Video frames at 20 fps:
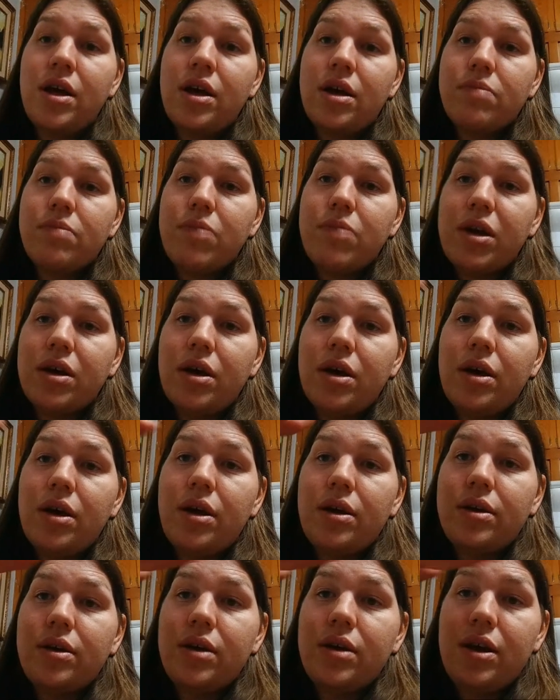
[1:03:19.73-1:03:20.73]

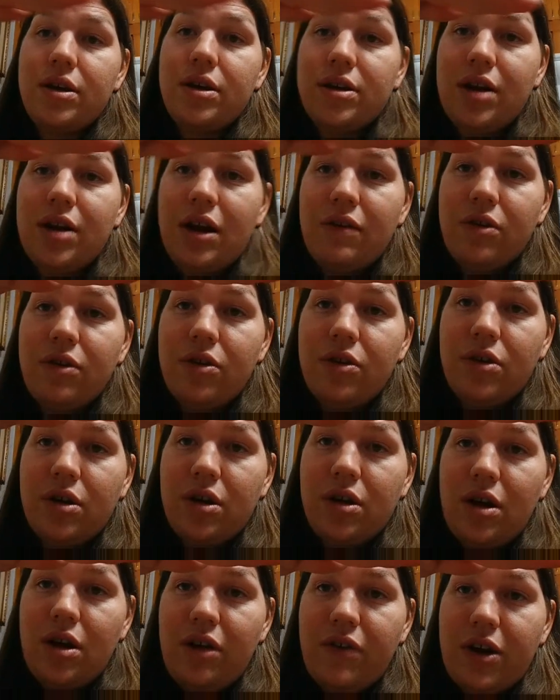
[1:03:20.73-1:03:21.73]
because instead of doing it,
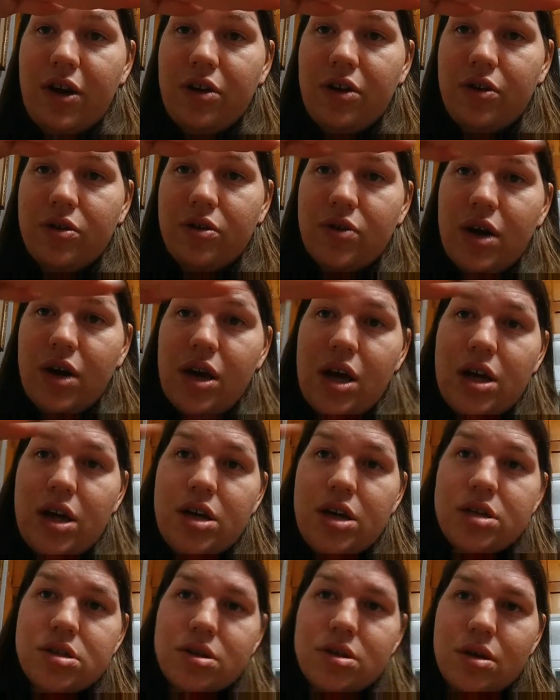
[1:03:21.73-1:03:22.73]
if I do a straight
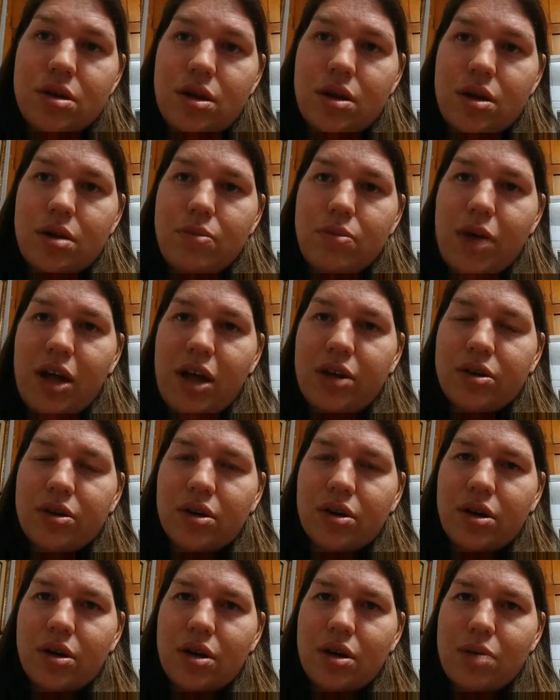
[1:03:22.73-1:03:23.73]
hinge, the panels are
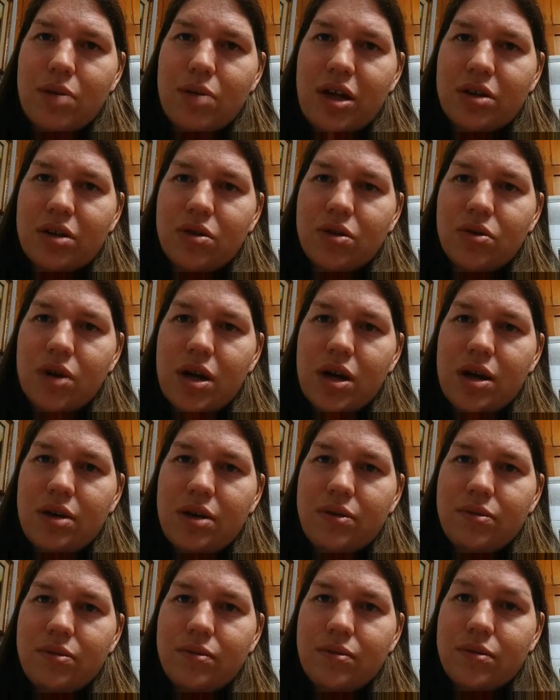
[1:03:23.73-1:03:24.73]
going to come out straight,
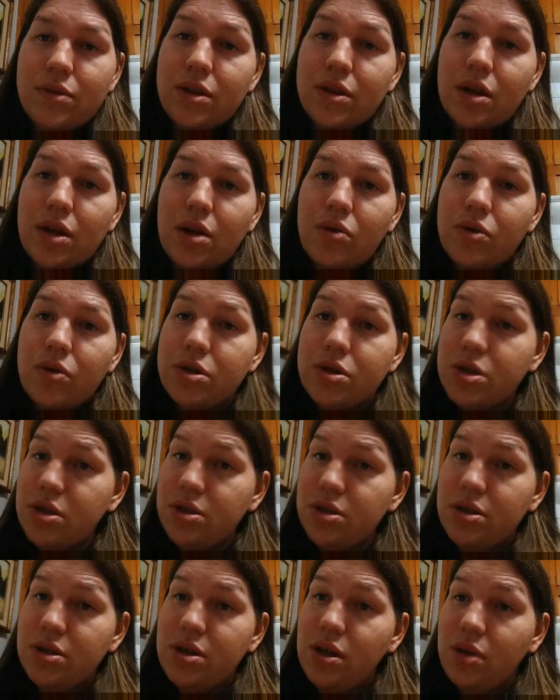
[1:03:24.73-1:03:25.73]
which is
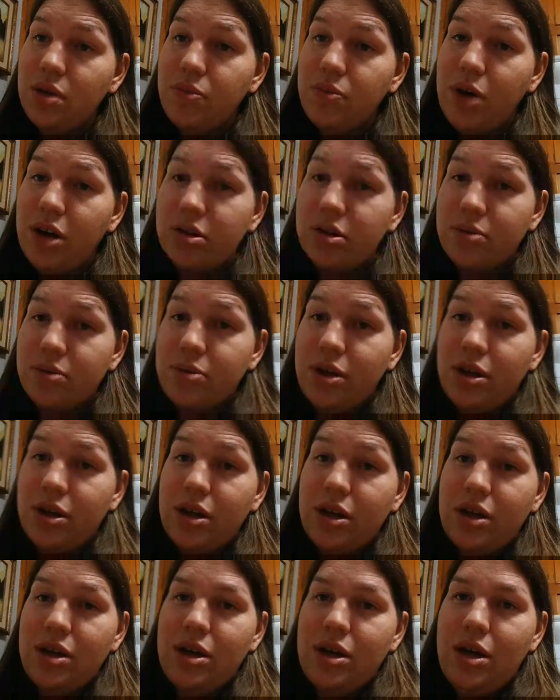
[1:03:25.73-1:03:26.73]
still a
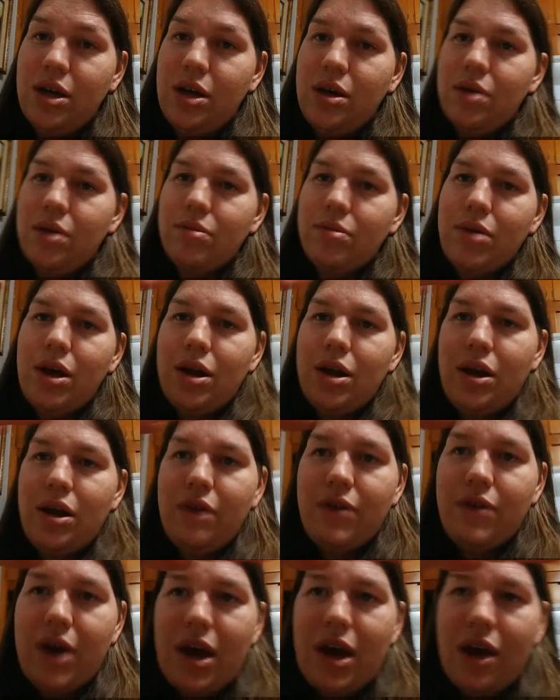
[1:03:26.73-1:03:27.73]
possibility. But if
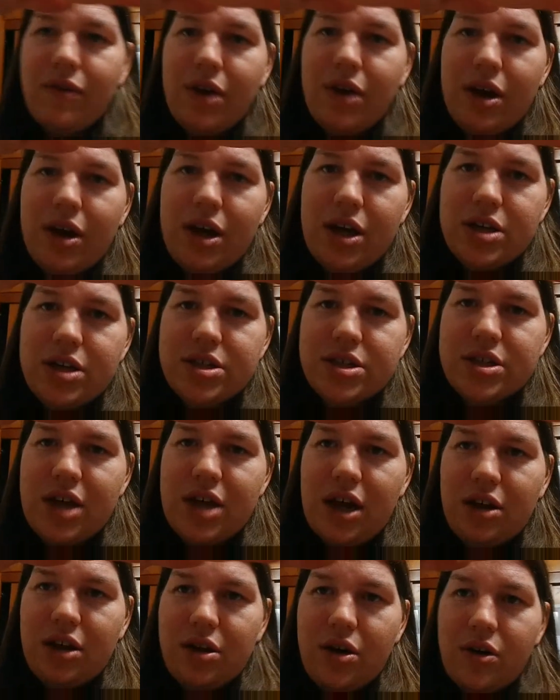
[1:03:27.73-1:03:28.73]
I have a hinge
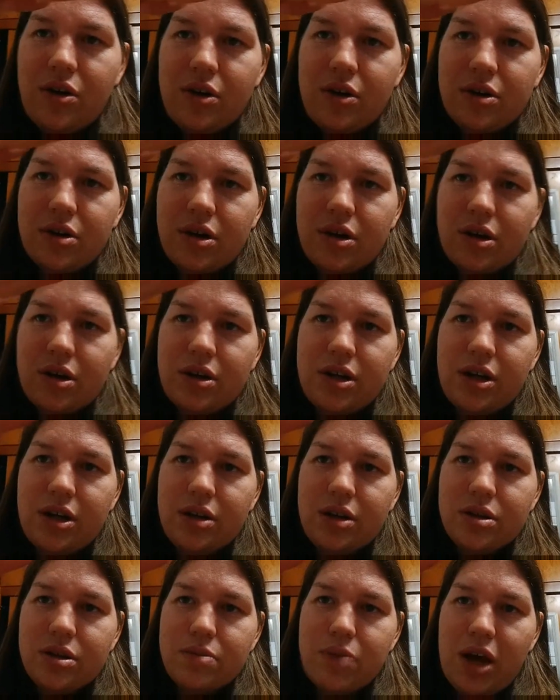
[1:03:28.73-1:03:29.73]
down low, it's going to
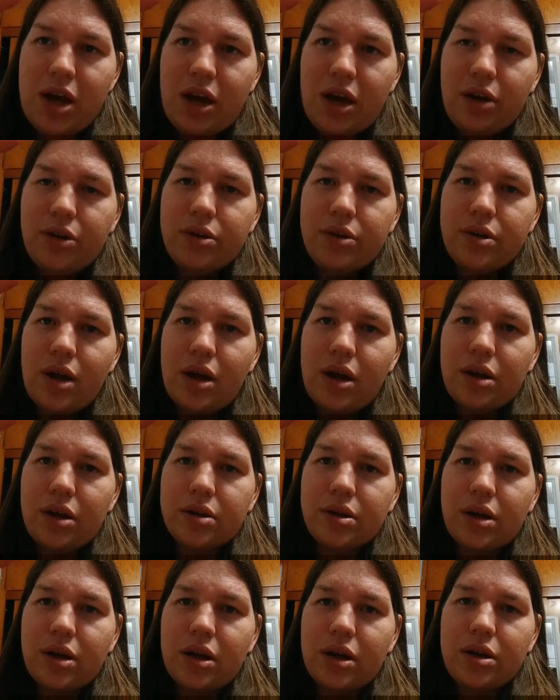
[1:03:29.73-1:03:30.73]
tilt the panel
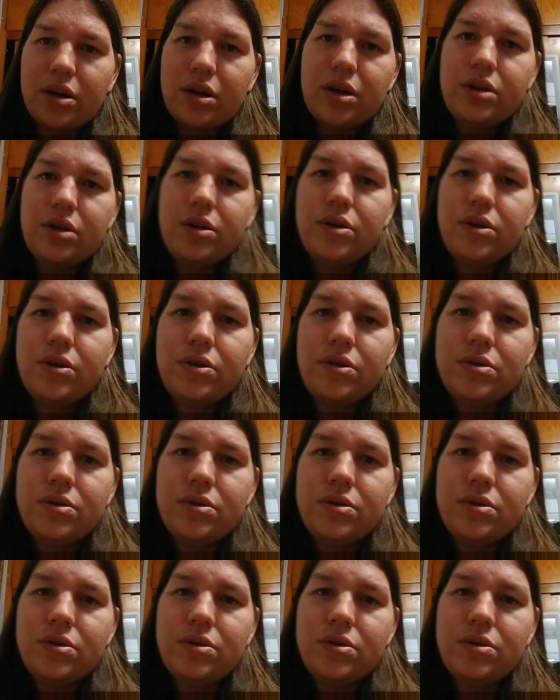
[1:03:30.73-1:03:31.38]
slightly too.